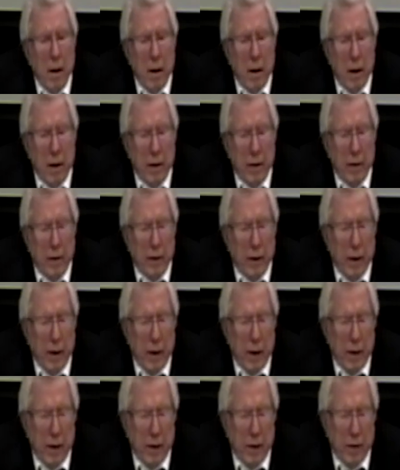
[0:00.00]
and
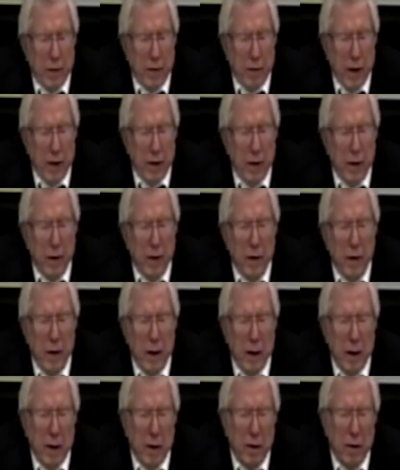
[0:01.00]
then I surrendered,
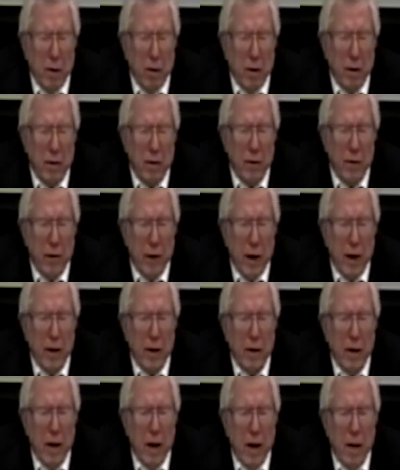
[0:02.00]
and also
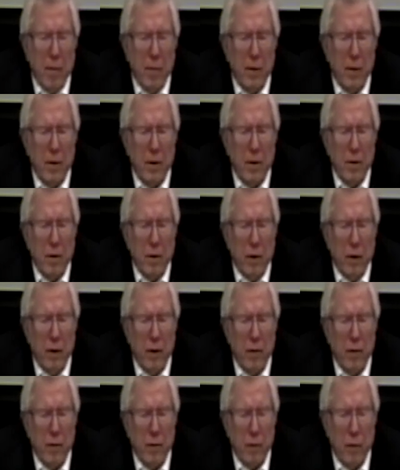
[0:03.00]
that happened
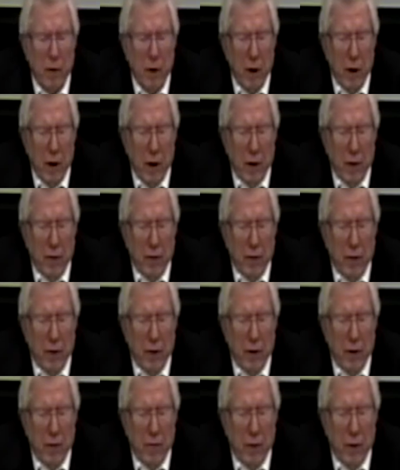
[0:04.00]
according to the
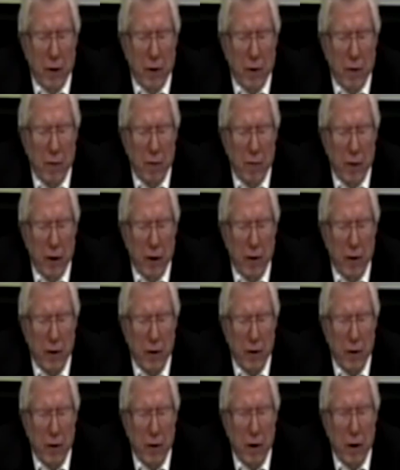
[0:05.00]
Geneva
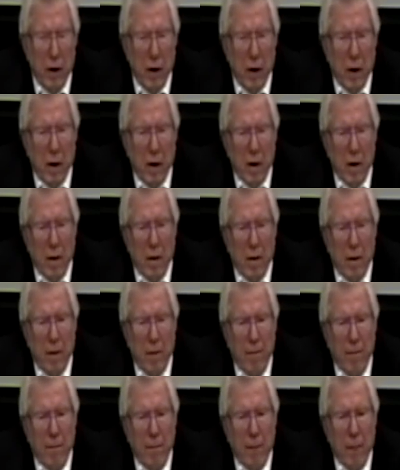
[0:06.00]
Convention.
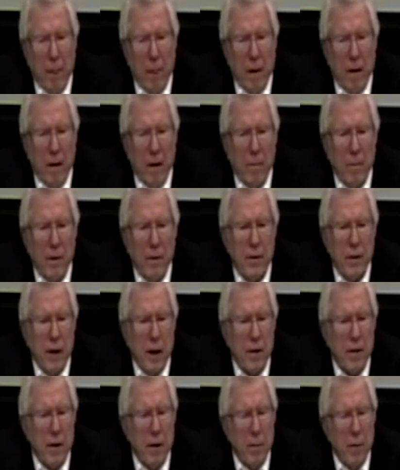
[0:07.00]
Um, and let me
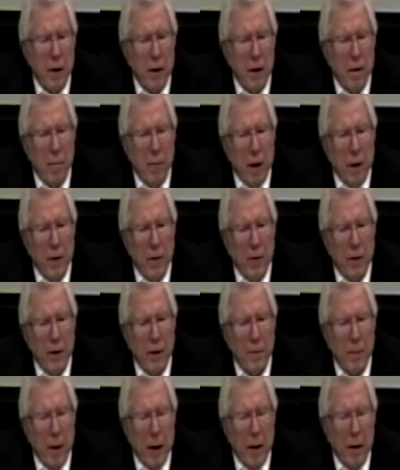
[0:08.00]
say something about
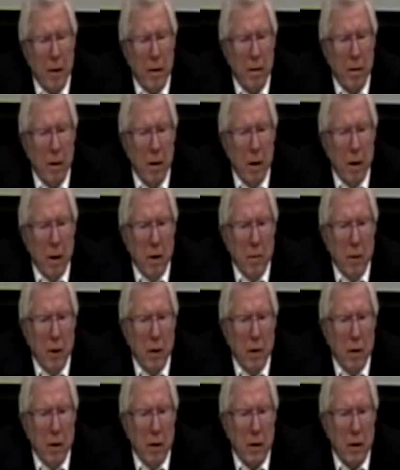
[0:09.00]
this battle
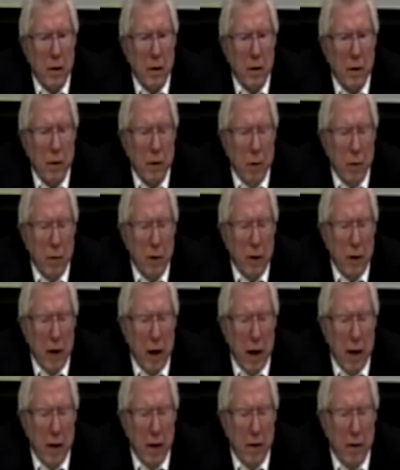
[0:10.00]
because it throws
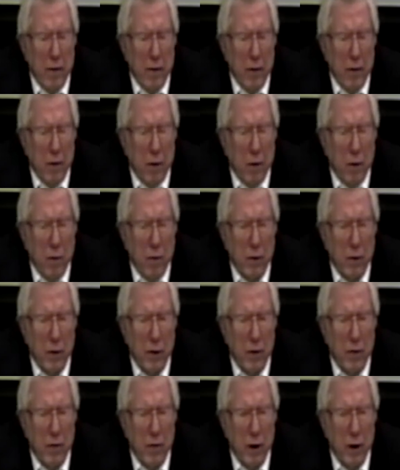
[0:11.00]
light on the whole
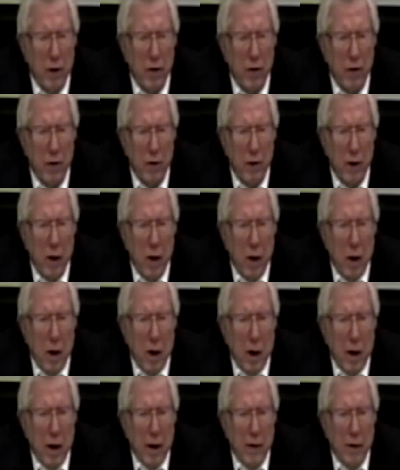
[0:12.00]
situation
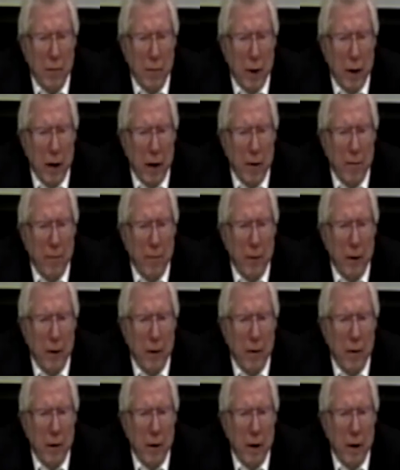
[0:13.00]
as well.
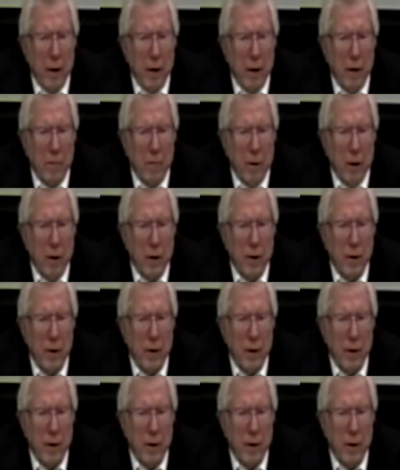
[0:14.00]
The, it was